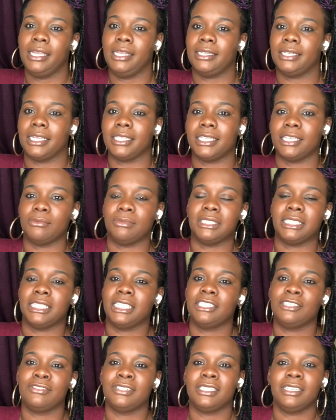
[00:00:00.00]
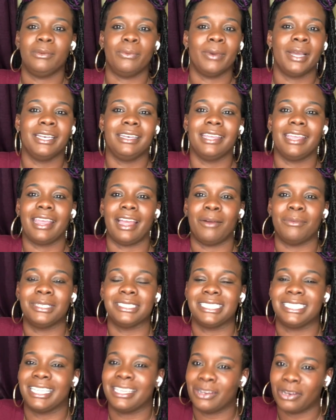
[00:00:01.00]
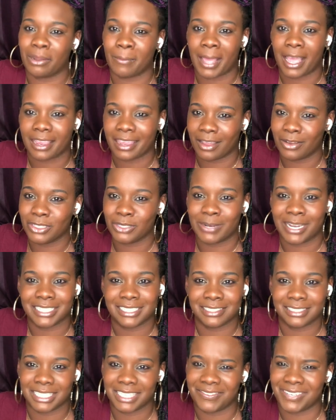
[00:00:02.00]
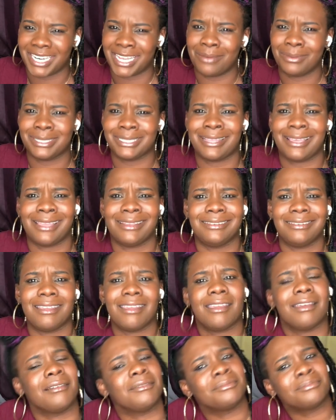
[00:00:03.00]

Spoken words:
Like there was literally one day I was laying on my couch watching TV and I was like, damn,